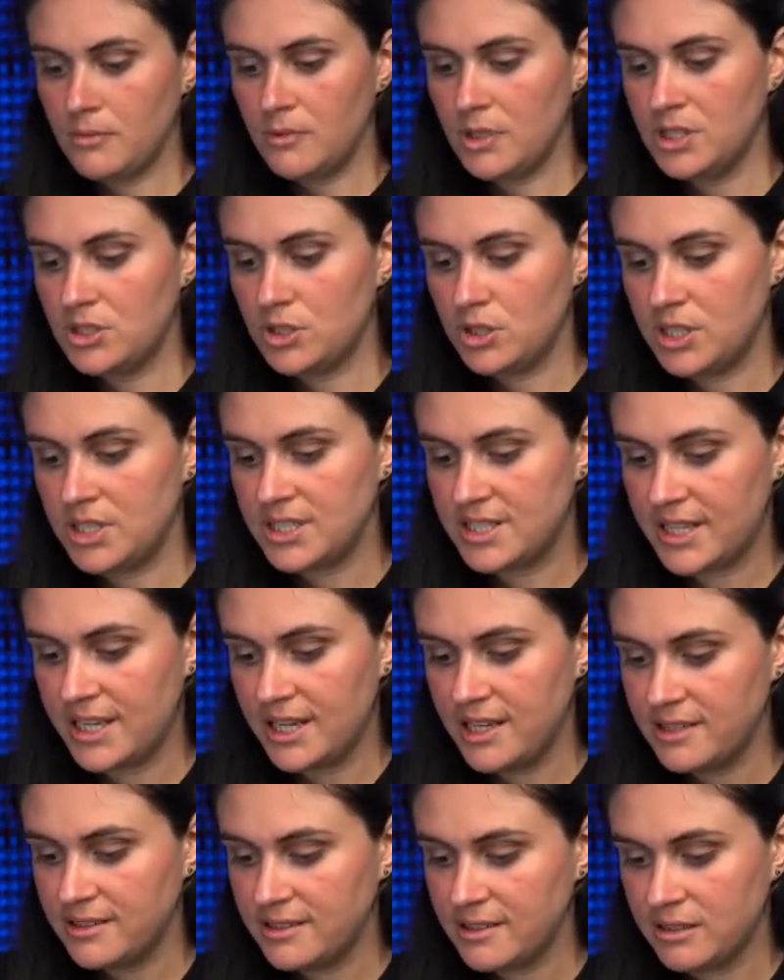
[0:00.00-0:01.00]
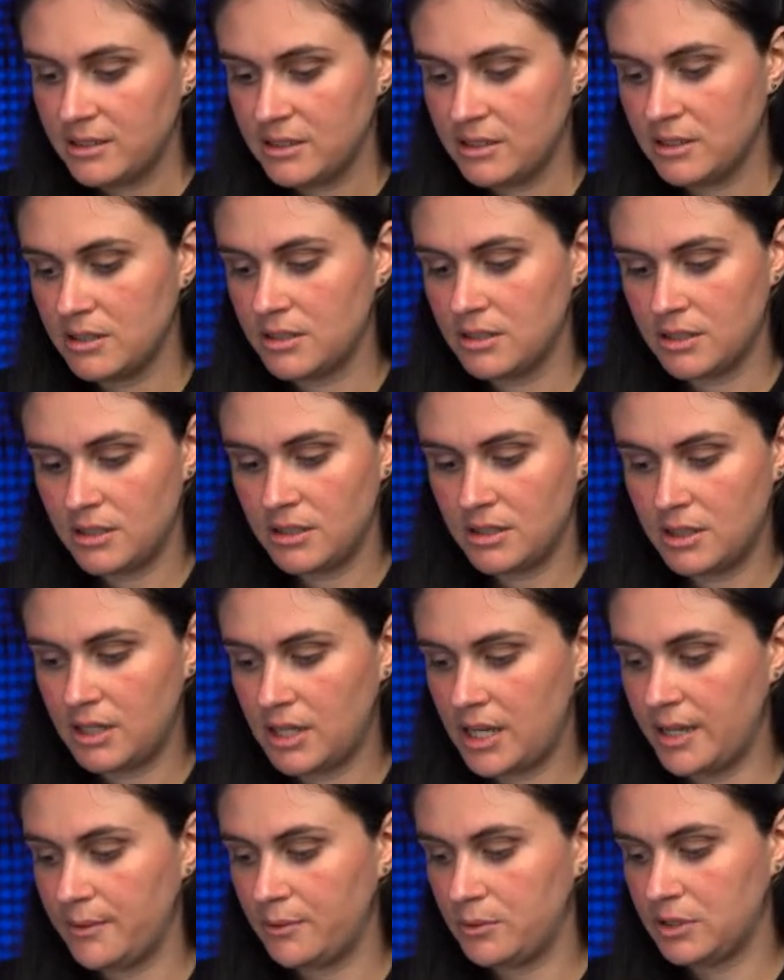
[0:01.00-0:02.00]
So in this case,
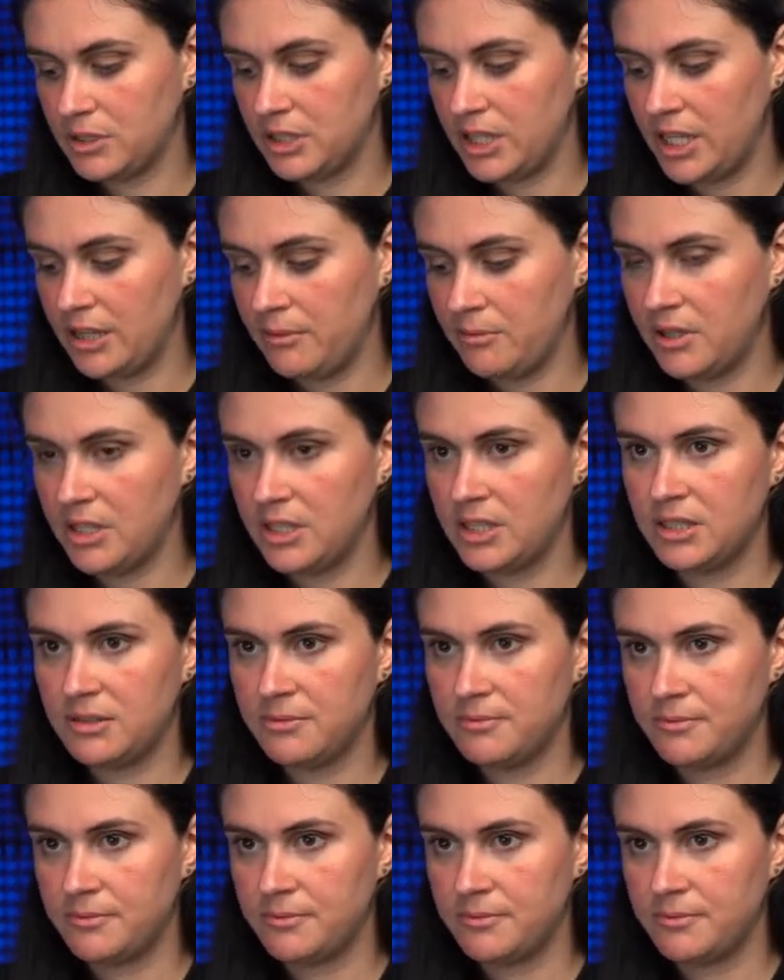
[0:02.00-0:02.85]
I will name it